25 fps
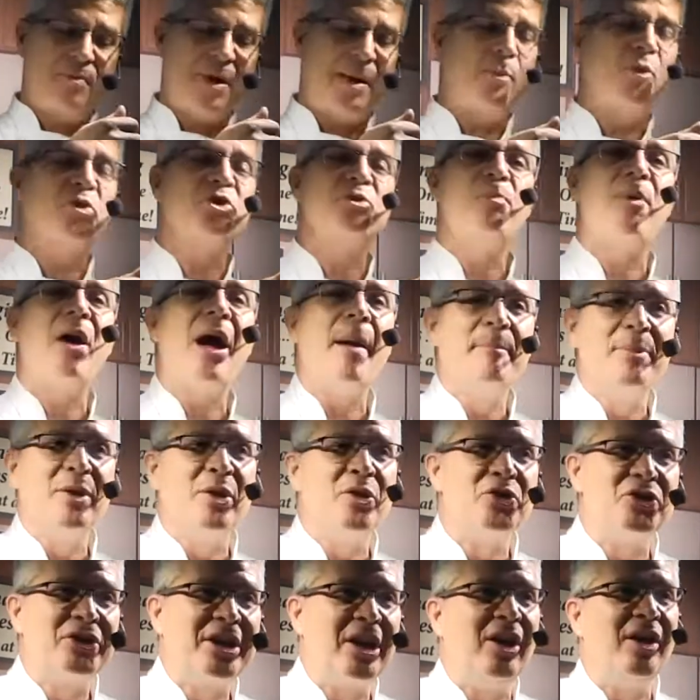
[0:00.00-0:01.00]
my most
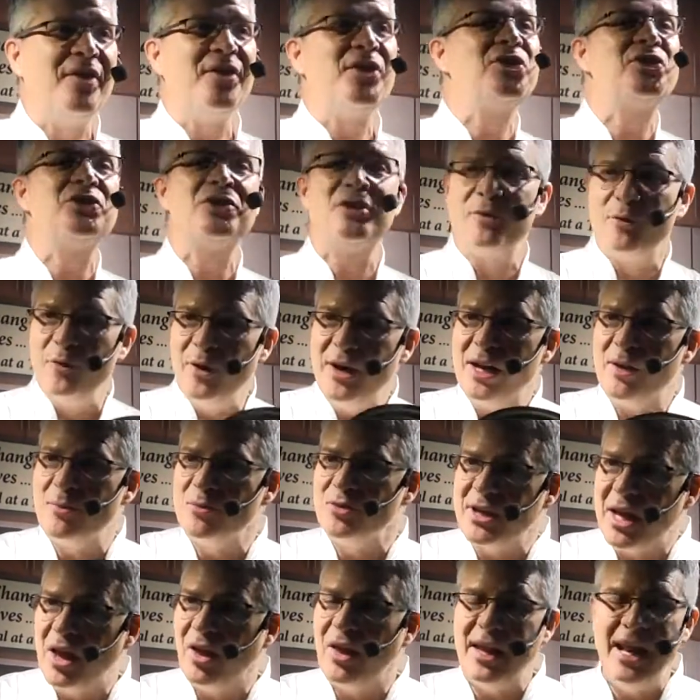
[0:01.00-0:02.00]
popular skillet. This is the Freedom
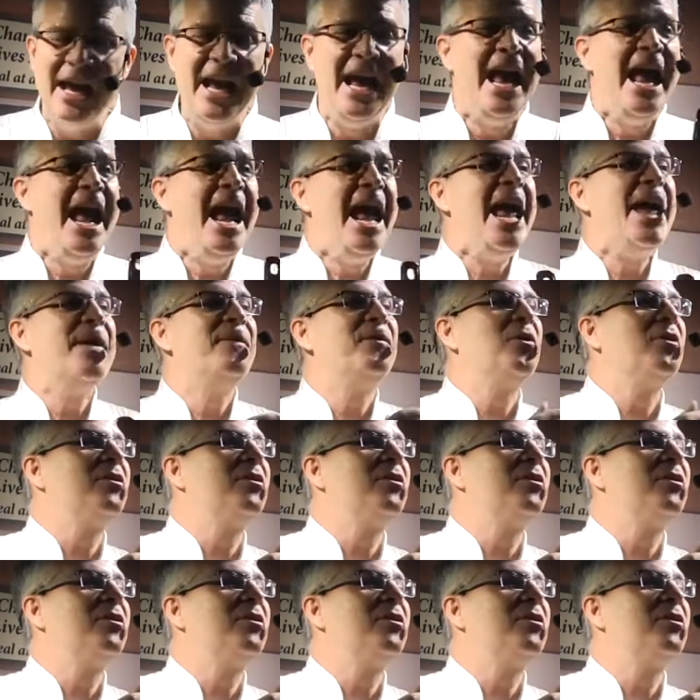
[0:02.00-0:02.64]
Skillet. If